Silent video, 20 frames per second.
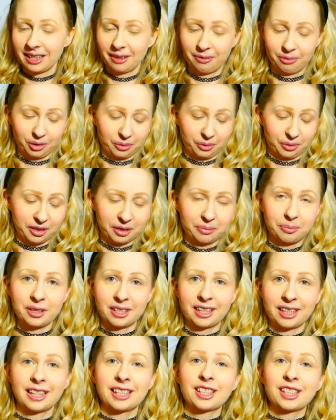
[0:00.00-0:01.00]
for Christmas,
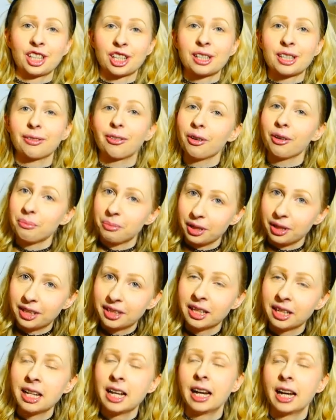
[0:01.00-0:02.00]
that's just for
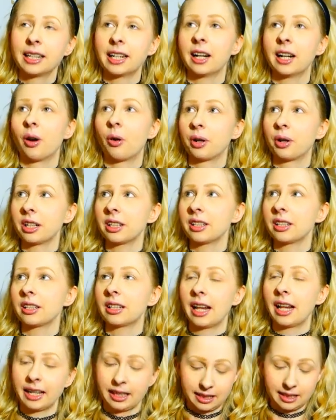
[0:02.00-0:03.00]
me. And I ordered it
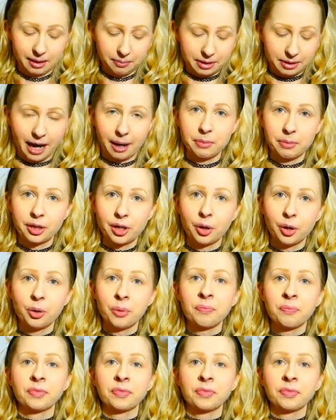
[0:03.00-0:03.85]
like some time ago,